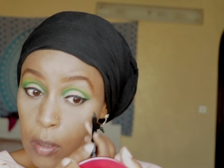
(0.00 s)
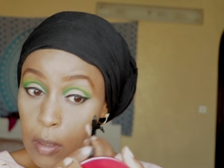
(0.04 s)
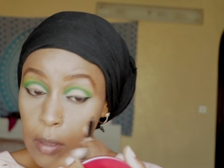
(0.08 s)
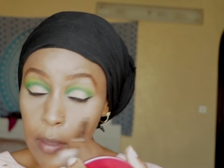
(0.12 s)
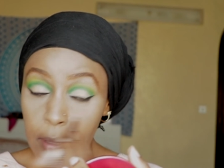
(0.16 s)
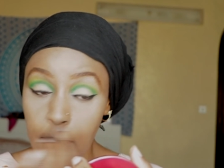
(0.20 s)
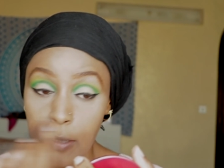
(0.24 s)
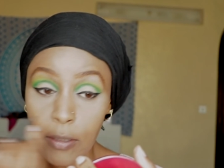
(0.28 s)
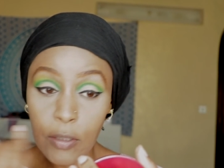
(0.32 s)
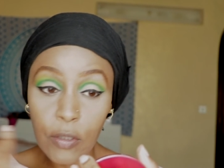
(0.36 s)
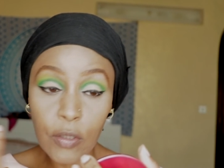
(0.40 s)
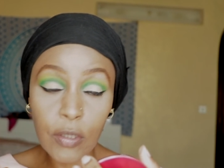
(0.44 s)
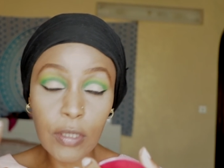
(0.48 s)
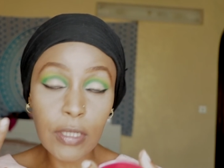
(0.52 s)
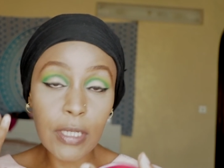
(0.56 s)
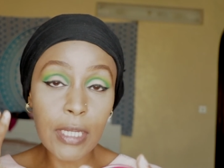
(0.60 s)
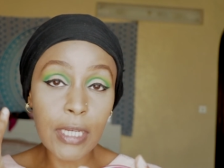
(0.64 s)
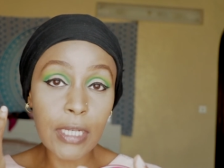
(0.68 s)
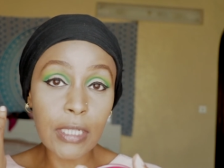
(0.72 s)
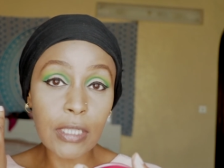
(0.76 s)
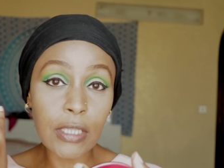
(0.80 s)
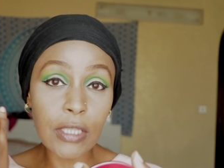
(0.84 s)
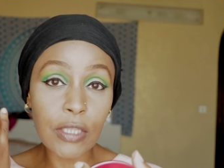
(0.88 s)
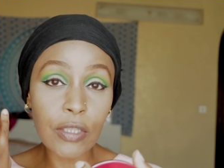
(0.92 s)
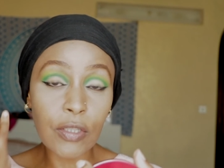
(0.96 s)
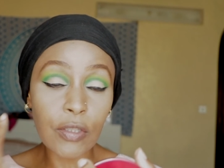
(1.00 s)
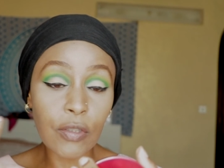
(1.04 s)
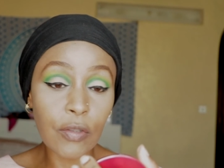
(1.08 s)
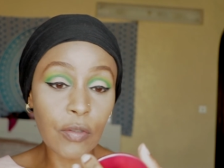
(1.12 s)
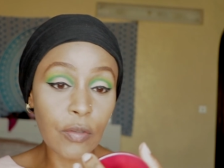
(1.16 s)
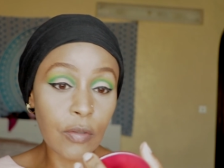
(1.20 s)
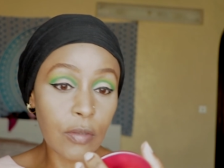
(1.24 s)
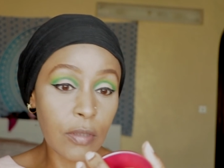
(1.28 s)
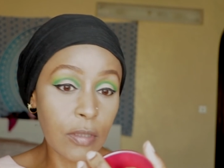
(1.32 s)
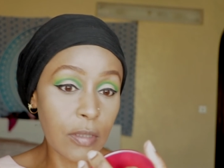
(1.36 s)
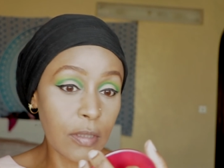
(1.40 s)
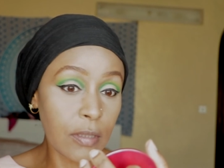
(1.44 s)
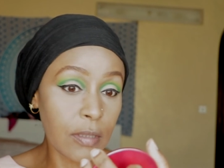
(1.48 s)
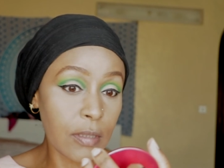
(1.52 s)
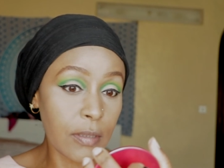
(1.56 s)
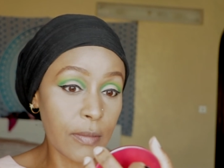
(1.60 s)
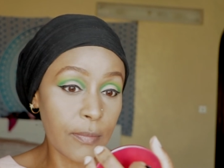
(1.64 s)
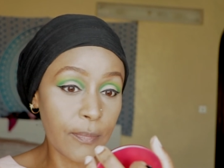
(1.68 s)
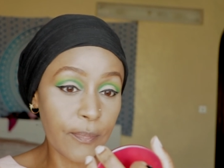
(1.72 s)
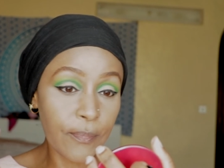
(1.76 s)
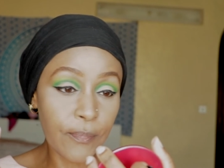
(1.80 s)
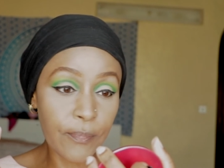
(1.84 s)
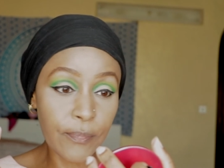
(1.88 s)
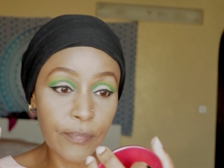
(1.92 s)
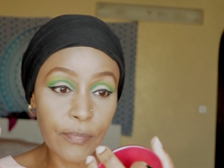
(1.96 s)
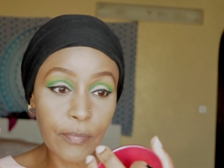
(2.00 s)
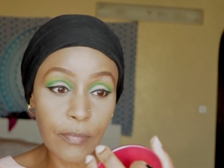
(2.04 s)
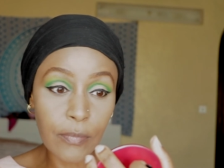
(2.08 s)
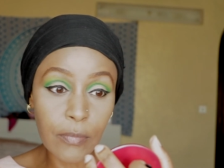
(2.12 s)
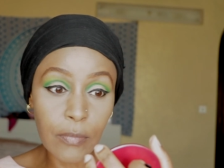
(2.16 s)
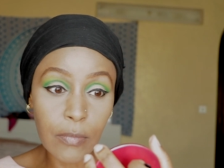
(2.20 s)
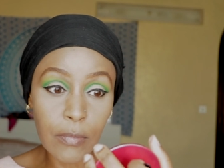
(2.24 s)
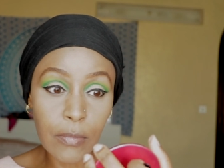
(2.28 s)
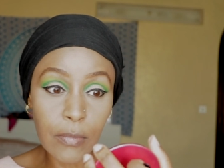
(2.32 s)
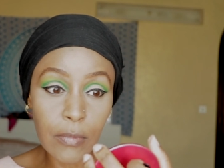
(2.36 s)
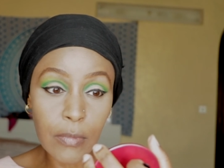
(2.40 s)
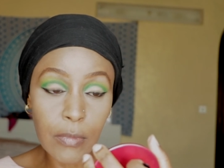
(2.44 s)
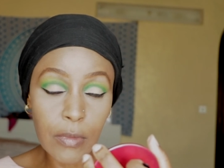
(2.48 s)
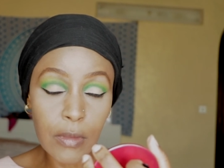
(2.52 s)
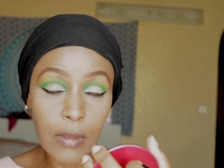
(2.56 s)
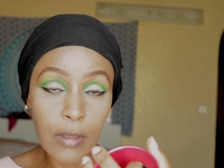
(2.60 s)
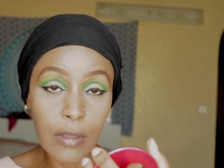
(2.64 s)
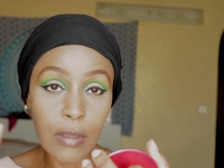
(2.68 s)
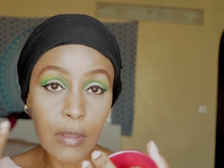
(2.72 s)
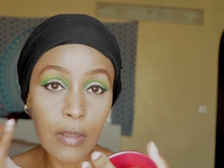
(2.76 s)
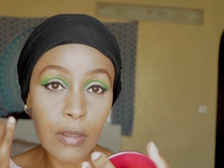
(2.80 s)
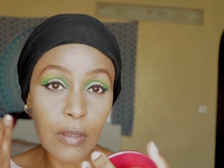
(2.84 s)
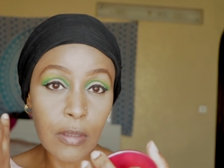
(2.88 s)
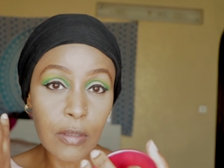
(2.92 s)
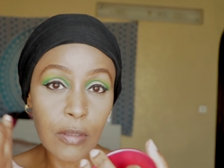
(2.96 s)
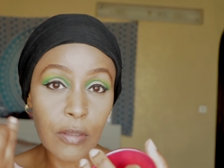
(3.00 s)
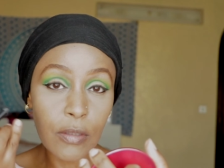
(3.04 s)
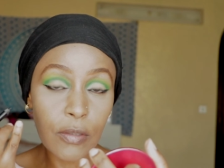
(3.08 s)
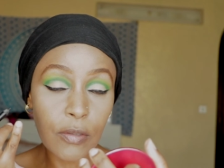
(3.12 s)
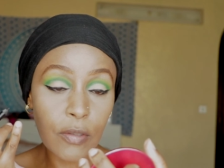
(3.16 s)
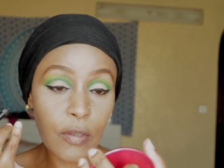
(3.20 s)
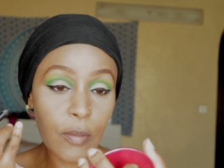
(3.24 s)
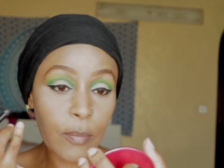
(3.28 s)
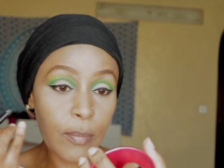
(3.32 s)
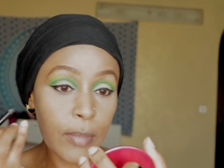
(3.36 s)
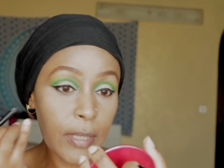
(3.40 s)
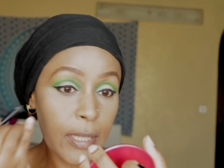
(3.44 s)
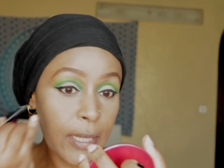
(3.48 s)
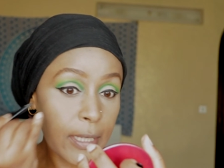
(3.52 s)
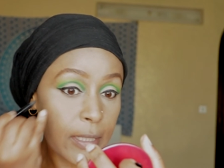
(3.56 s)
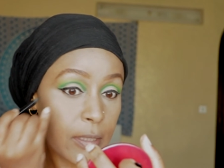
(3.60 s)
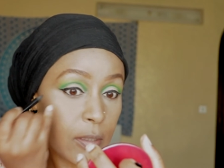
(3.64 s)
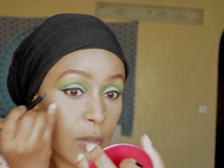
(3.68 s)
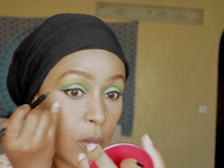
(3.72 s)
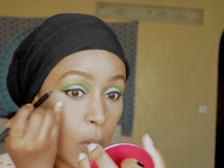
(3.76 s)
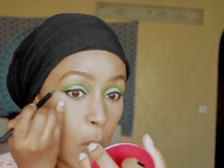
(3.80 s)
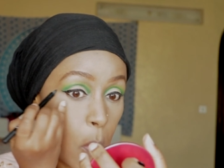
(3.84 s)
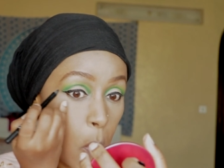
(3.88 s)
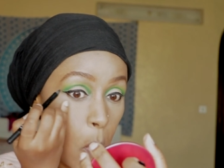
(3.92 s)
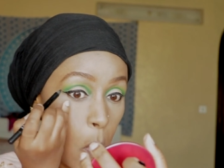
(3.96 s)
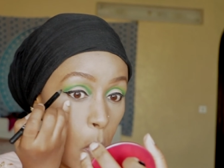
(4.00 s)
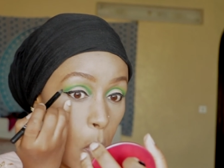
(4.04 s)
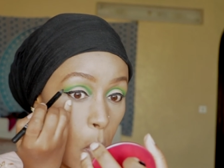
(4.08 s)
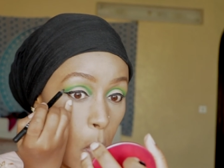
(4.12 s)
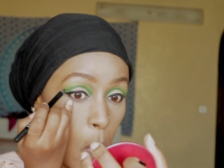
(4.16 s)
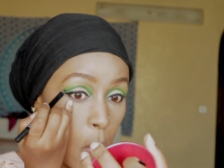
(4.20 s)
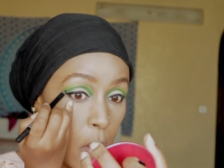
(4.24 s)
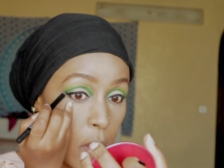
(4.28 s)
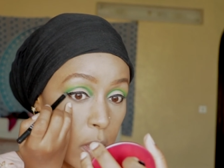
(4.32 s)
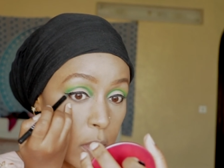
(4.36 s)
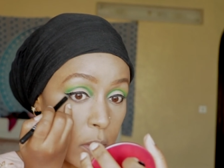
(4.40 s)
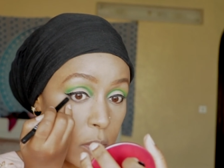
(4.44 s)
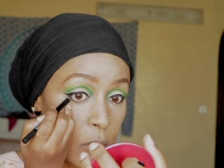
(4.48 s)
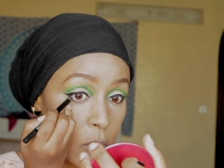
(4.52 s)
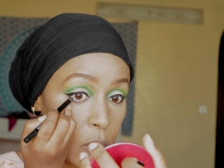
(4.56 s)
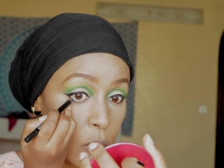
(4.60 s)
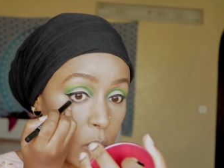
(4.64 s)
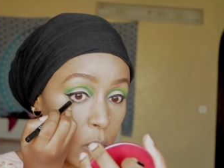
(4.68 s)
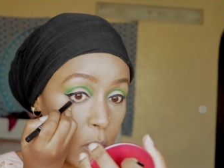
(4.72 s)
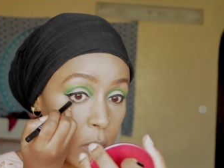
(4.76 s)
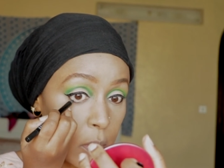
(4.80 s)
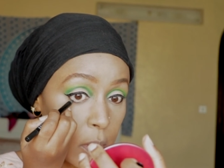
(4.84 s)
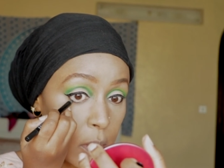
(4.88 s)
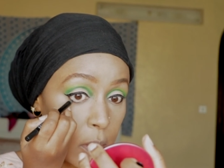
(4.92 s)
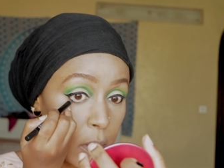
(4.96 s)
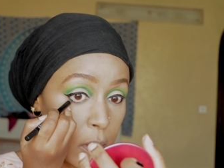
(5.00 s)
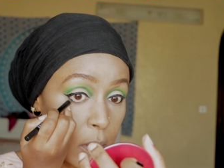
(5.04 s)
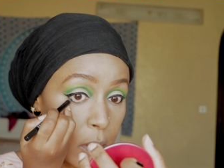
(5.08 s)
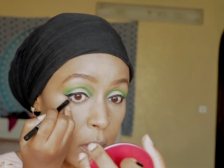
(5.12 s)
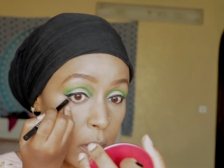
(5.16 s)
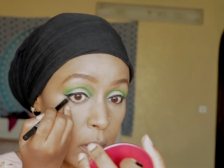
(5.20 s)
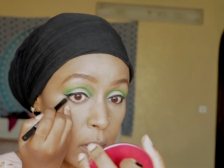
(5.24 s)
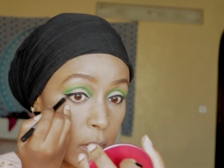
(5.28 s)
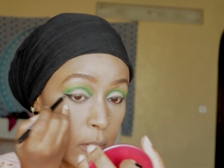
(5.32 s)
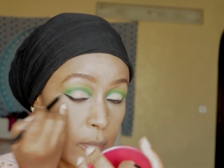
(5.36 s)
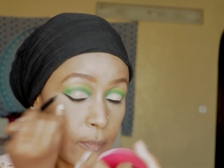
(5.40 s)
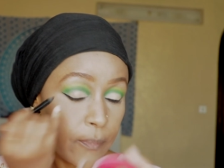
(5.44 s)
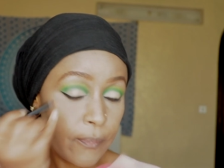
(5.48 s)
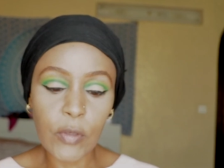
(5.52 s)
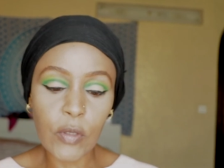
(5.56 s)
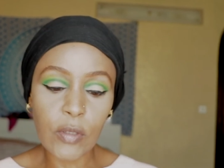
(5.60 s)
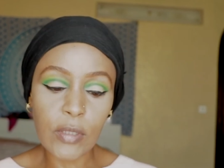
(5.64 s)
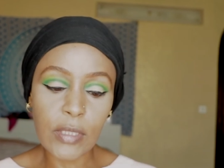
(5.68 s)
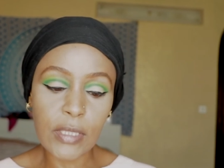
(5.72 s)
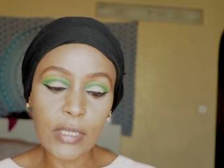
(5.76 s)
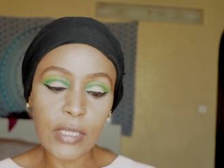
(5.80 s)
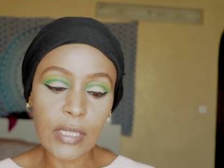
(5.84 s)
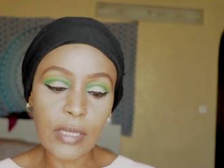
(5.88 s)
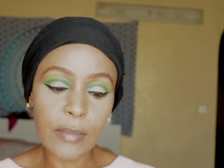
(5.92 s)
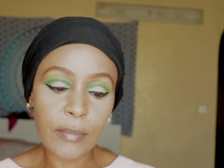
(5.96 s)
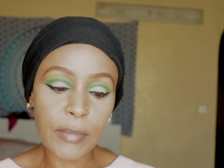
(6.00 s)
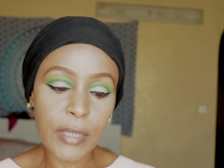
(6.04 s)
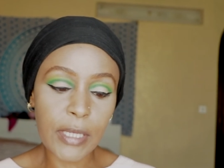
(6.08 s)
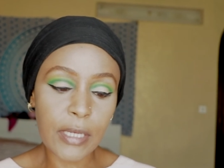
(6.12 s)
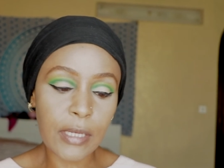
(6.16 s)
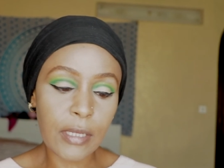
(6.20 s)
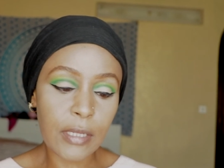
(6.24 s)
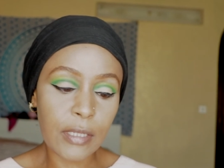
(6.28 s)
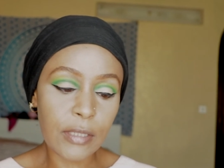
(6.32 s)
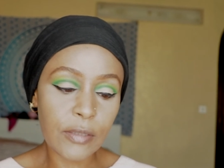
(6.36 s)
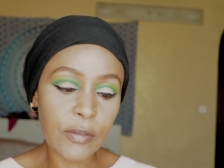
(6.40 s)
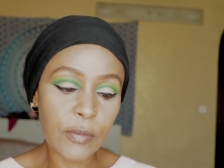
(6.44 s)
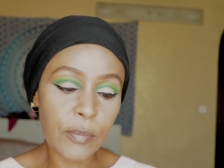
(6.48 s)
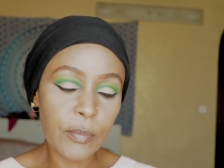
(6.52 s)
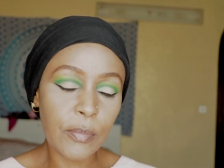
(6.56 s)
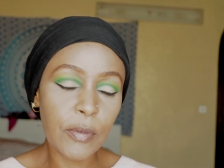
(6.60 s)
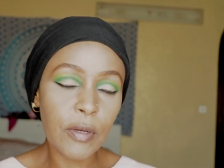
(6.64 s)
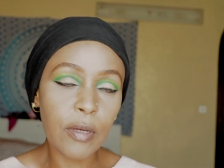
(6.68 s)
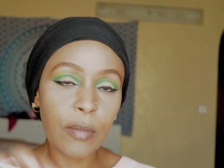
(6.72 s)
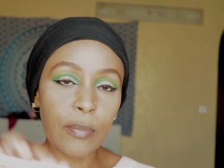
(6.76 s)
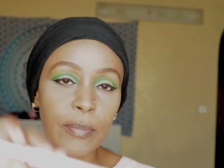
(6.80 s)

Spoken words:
And connect it to the top liner as well. I'm gonna take my ColourPop